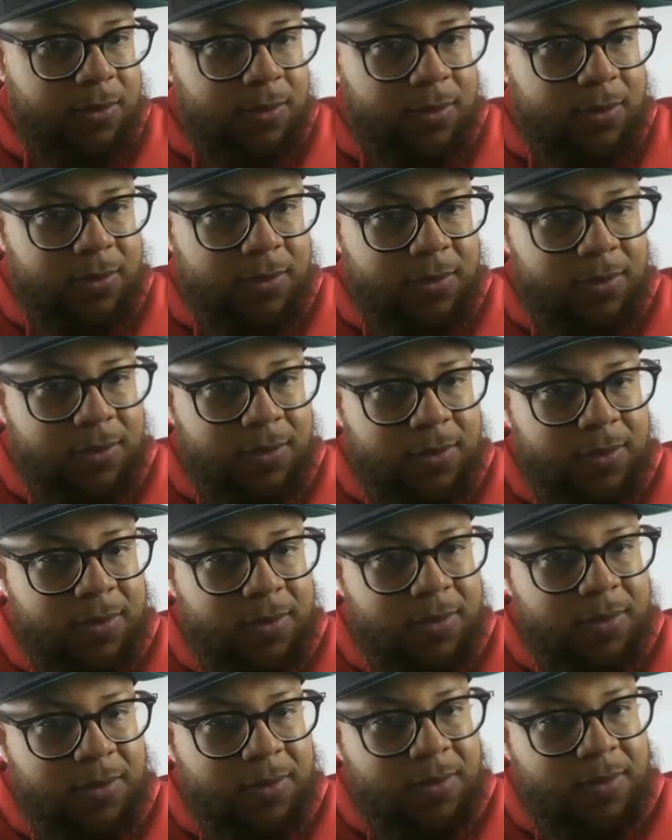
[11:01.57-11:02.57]

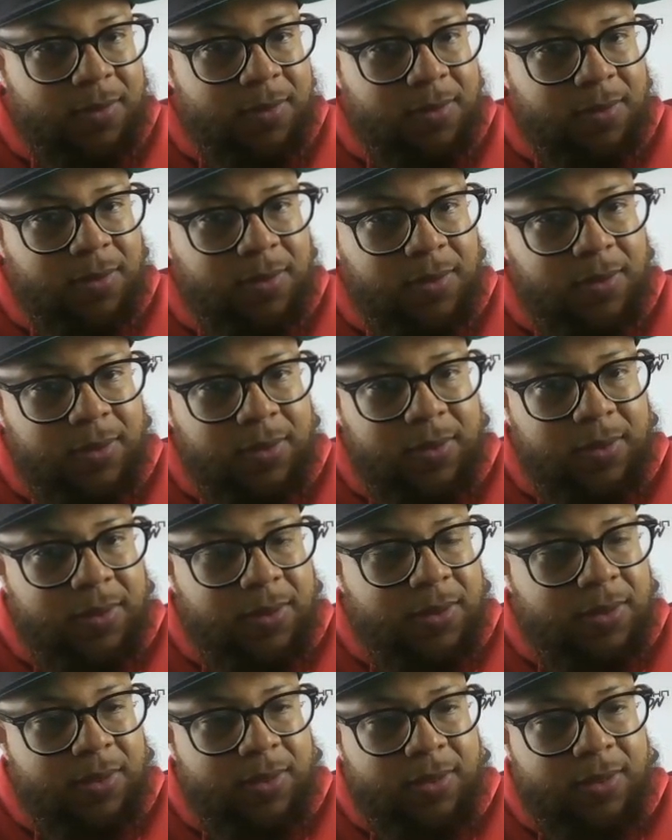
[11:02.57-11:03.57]

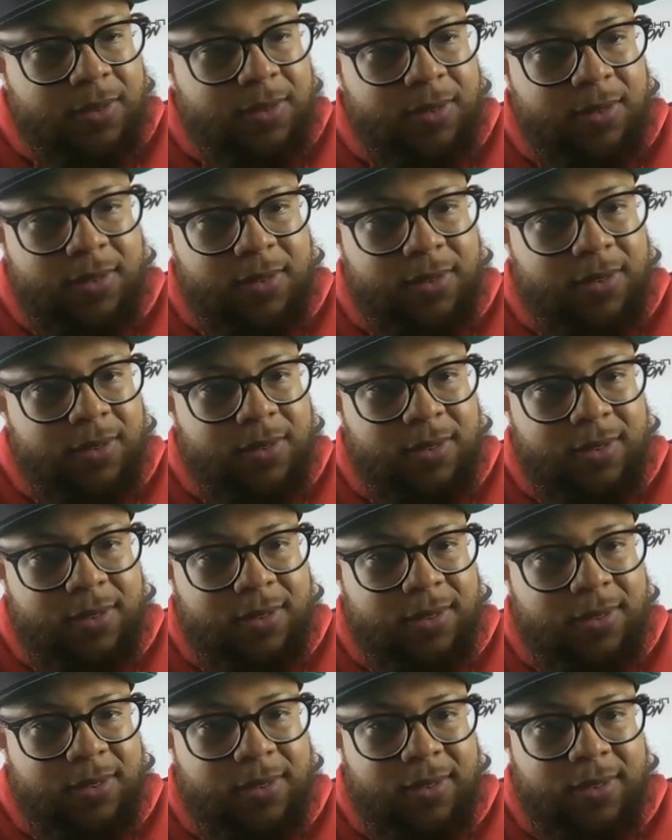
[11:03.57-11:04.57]

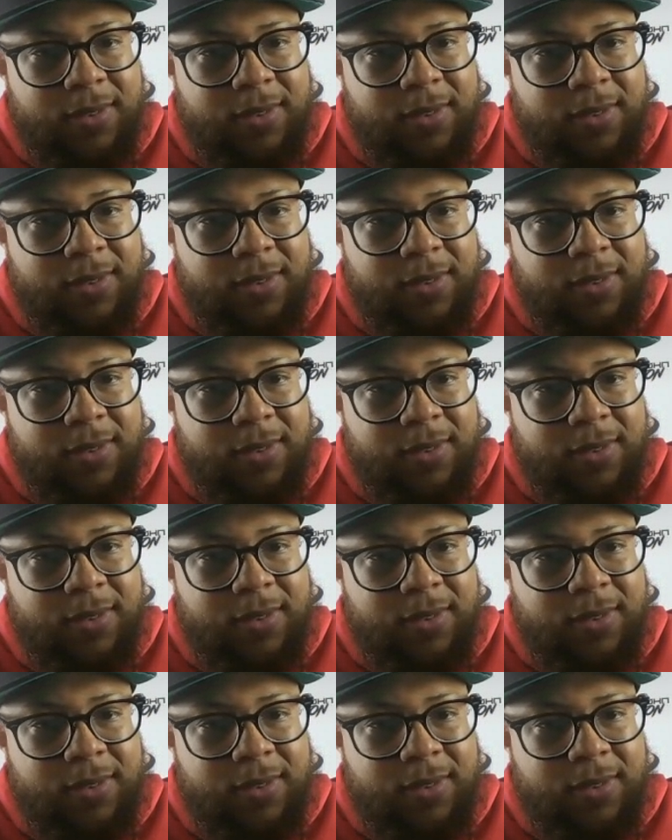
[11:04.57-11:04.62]
The person shown says nothing.